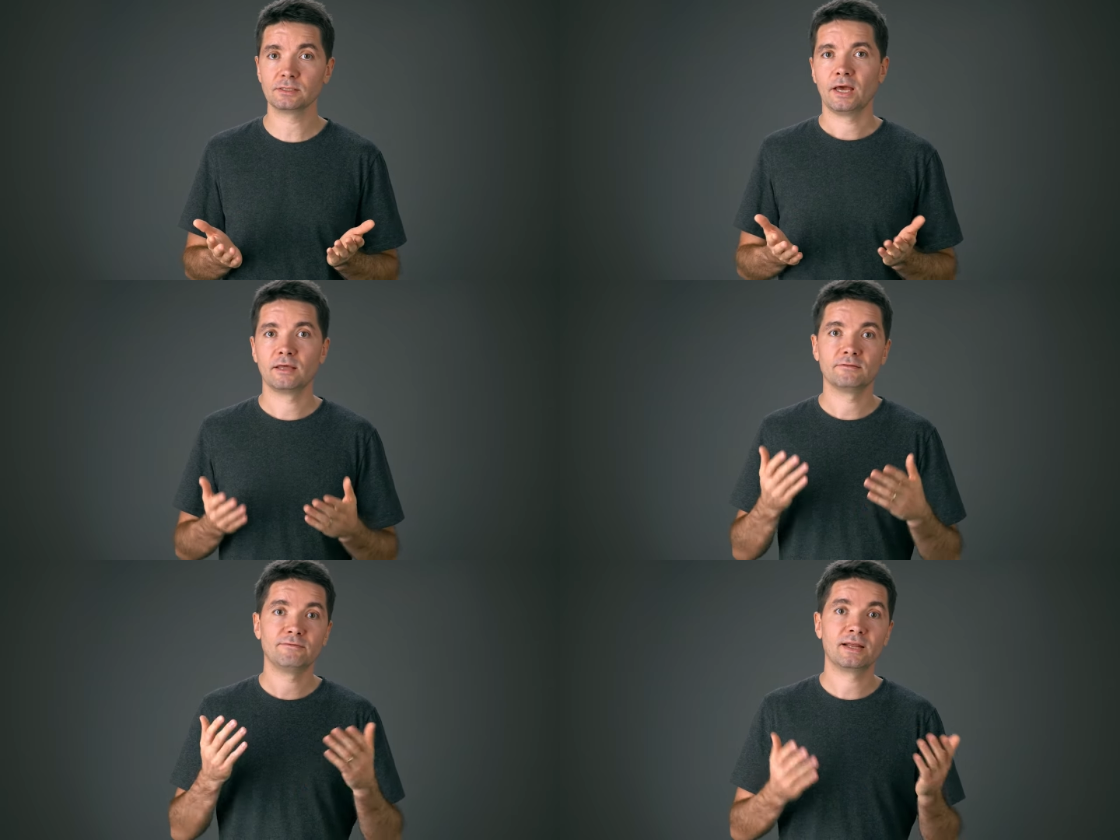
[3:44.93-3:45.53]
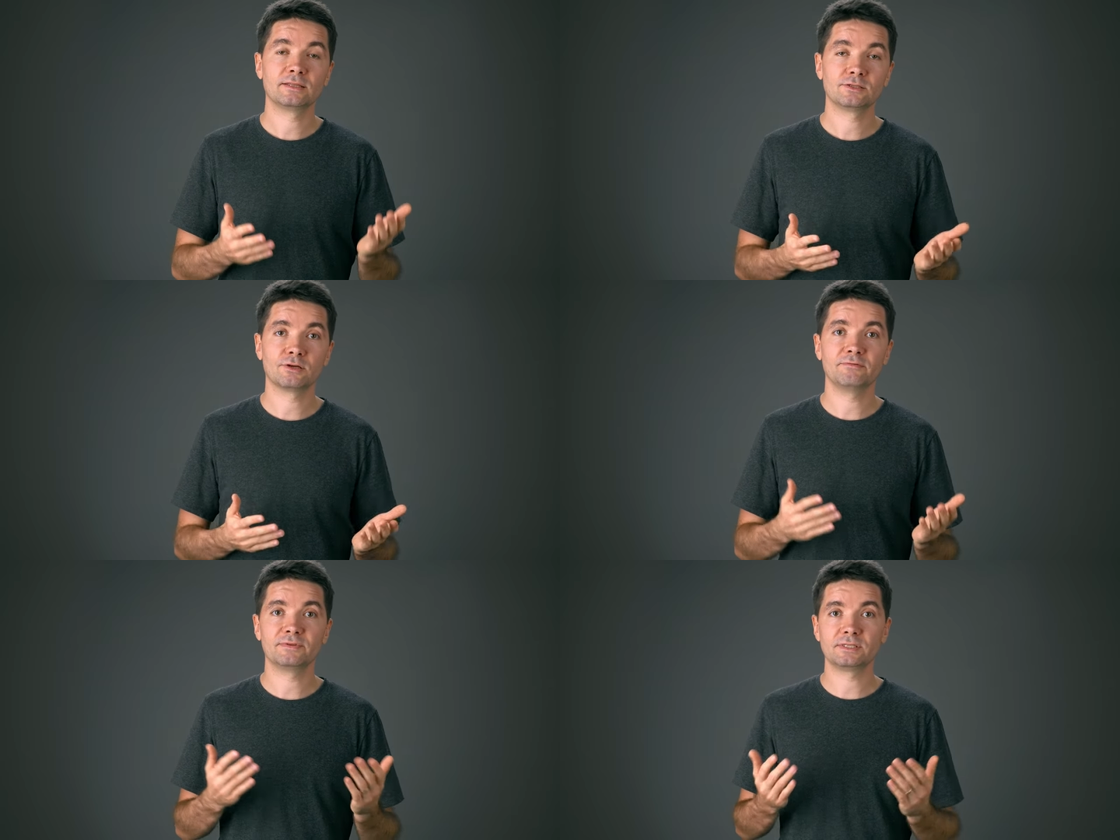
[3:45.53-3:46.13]
and flat
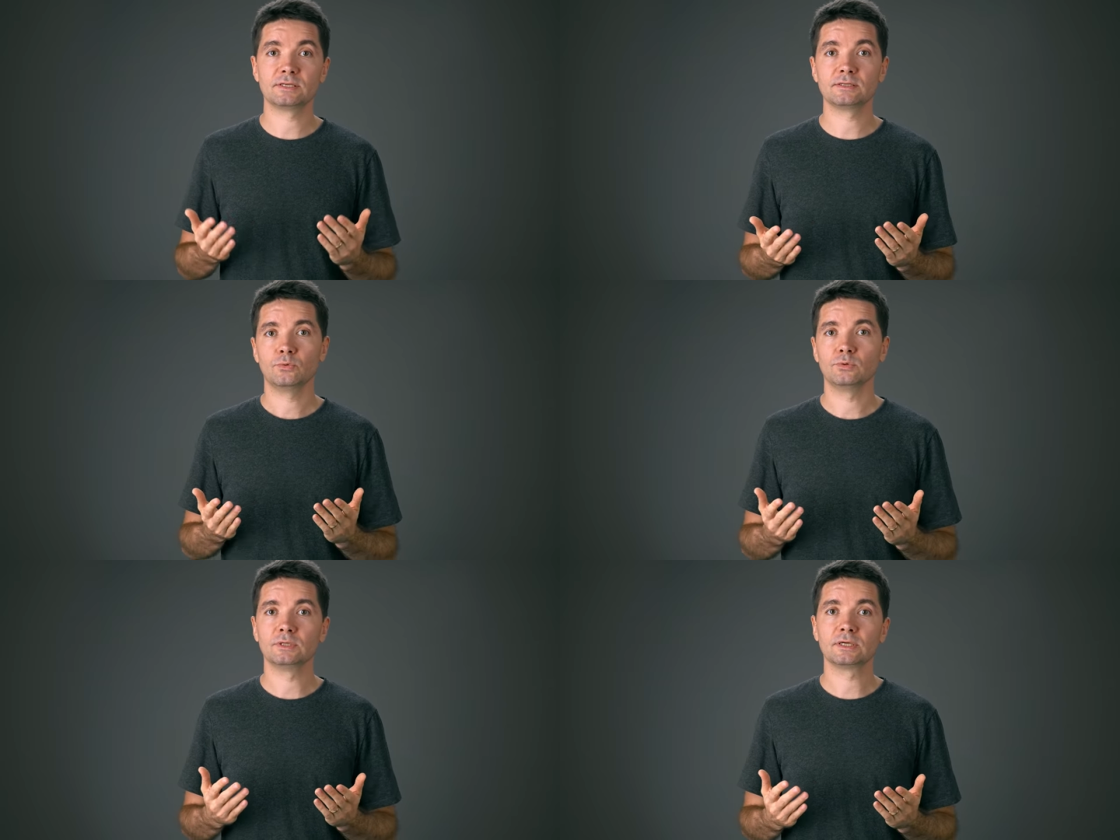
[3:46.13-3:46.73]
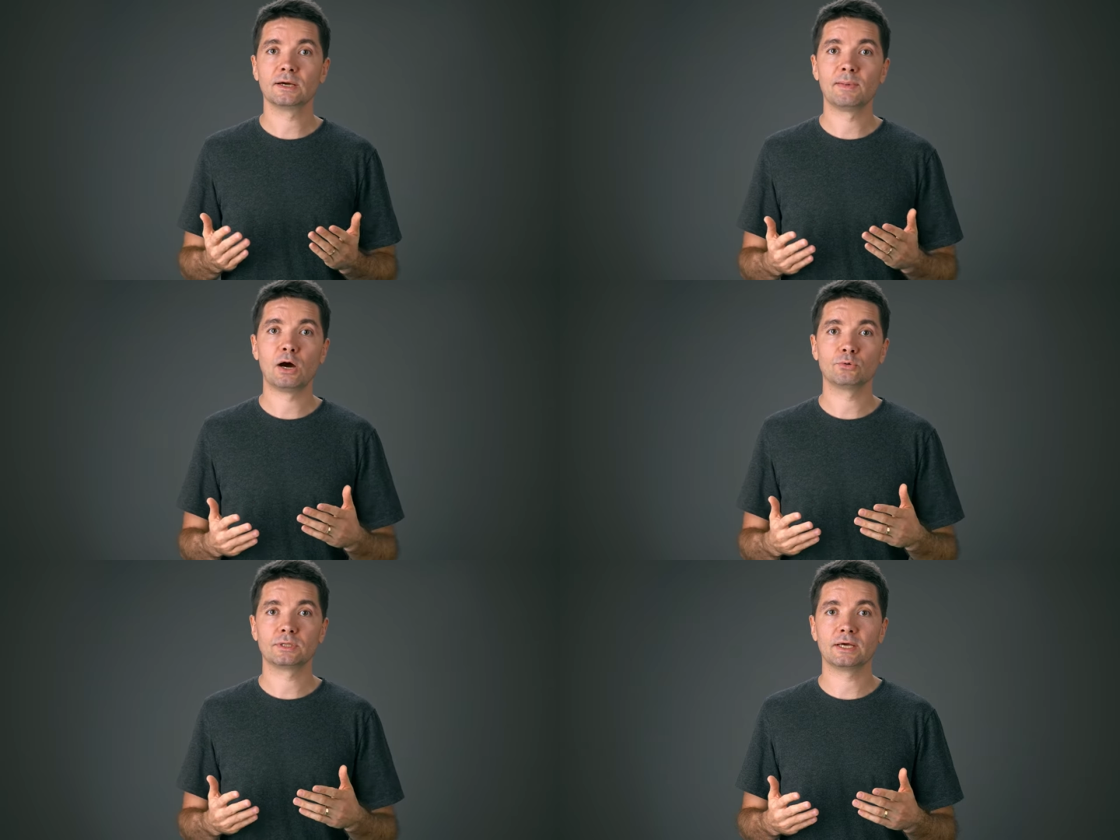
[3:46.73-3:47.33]
surfaces wouldn't come
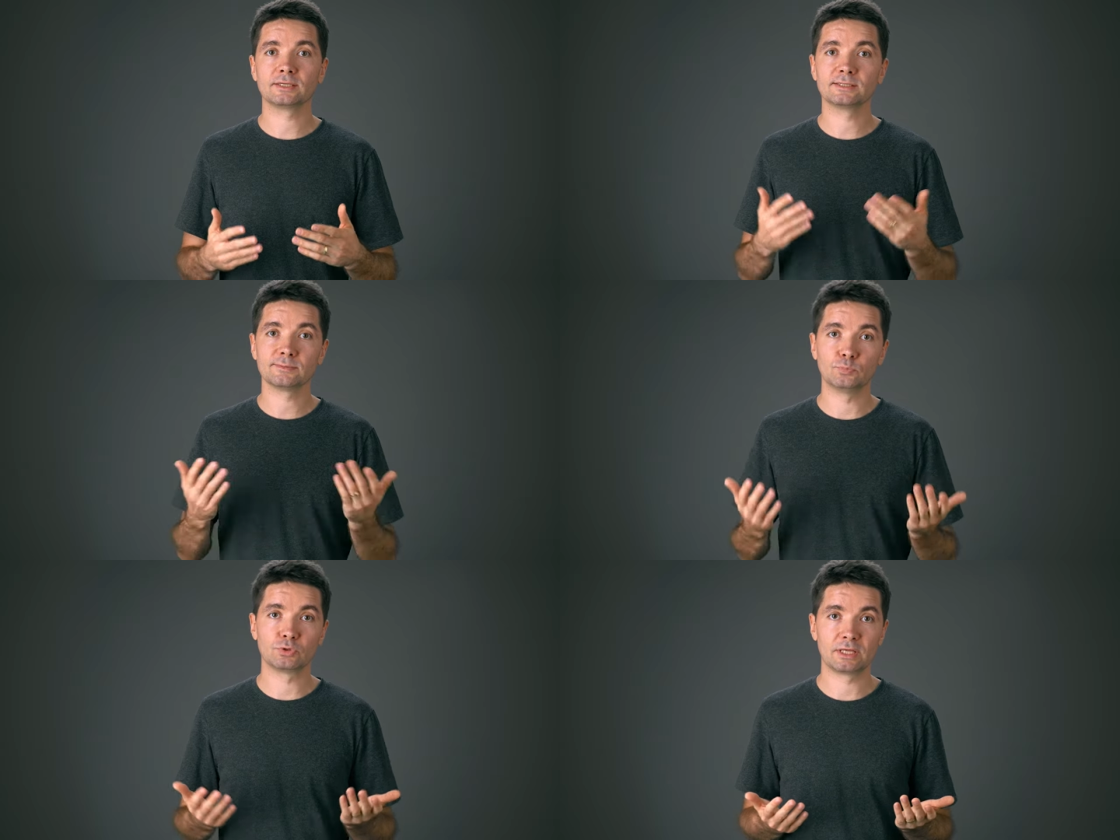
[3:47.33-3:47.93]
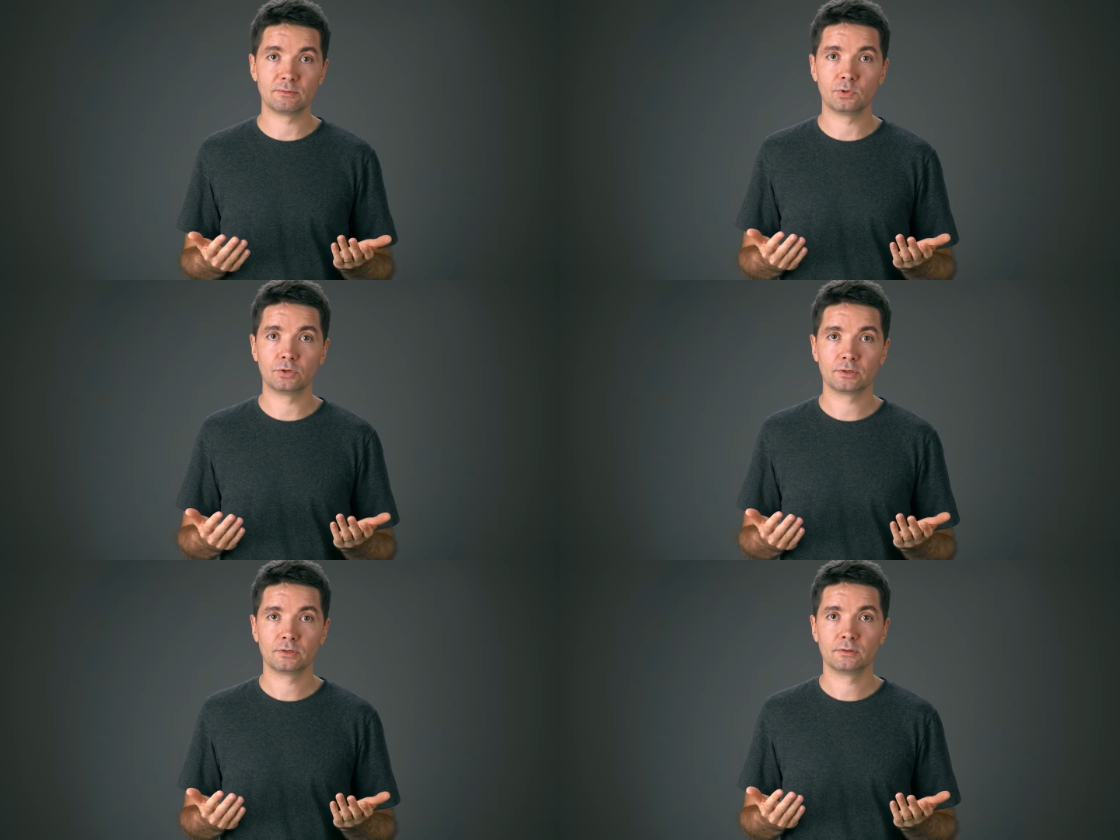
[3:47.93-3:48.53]
out as smooth anymore.